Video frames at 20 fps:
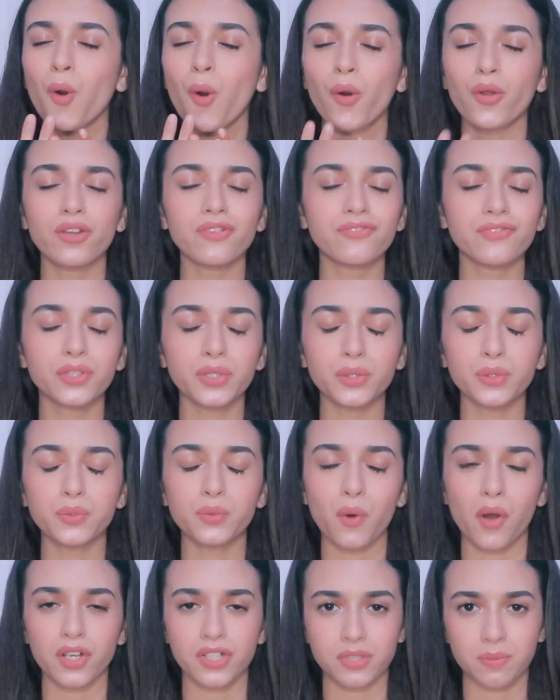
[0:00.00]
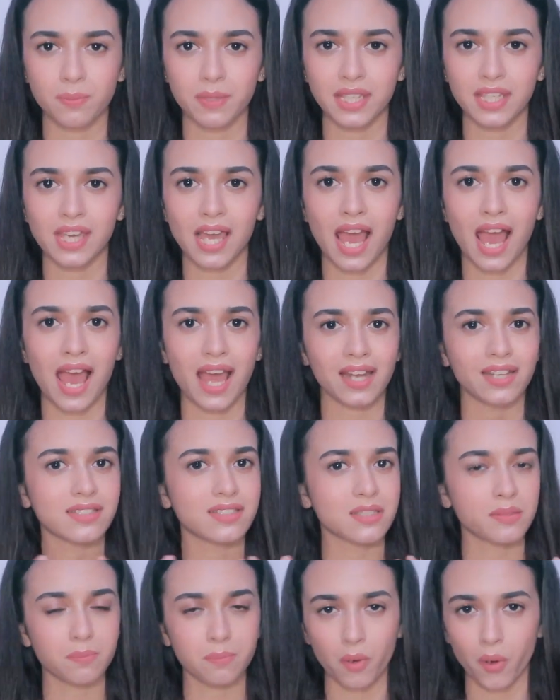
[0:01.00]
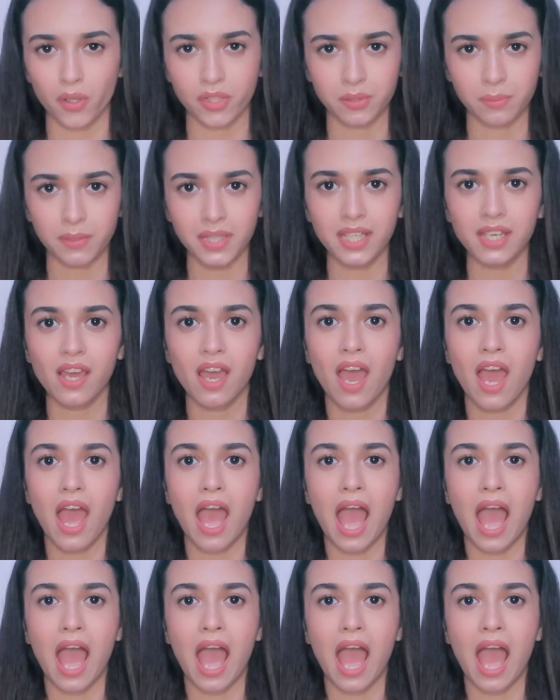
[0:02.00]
all of you who watch me and support me